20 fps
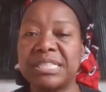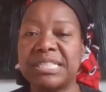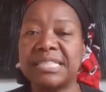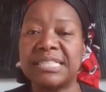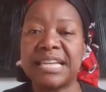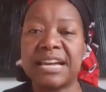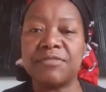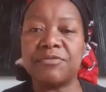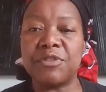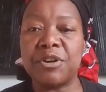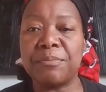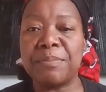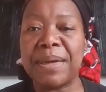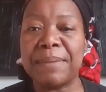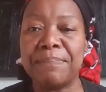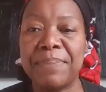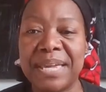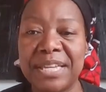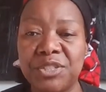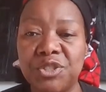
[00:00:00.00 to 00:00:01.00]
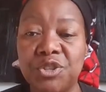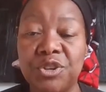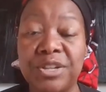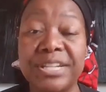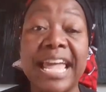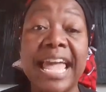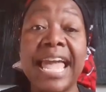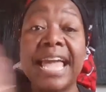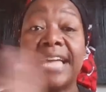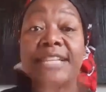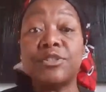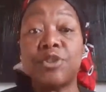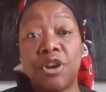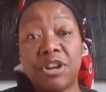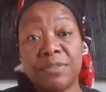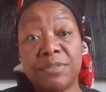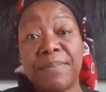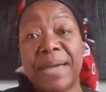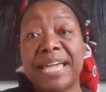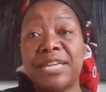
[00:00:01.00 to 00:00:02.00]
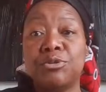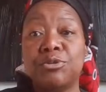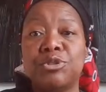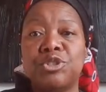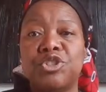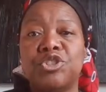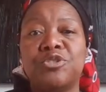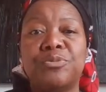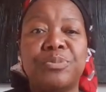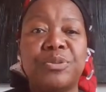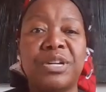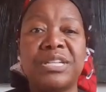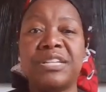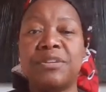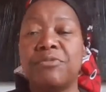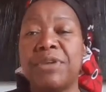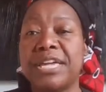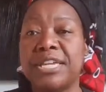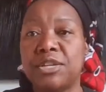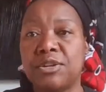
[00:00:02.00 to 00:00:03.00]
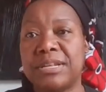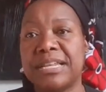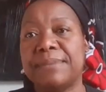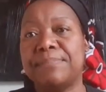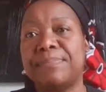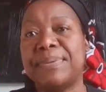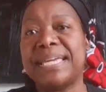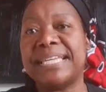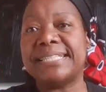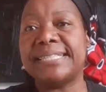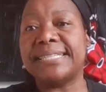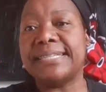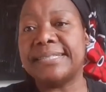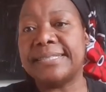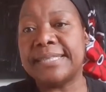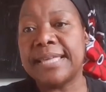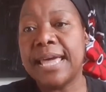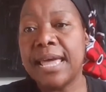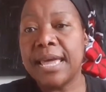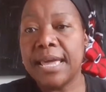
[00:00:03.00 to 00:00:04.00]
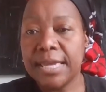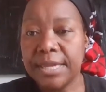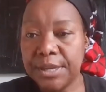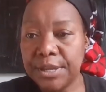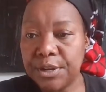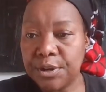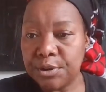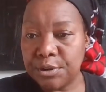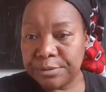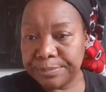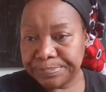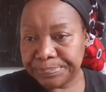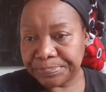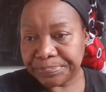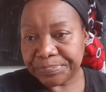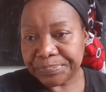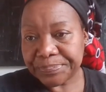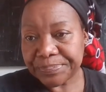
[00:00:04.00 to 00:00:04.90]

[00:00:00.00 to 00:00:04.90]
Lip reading: put stuff on my Patreon and on my YouTube on a regular basis. You know,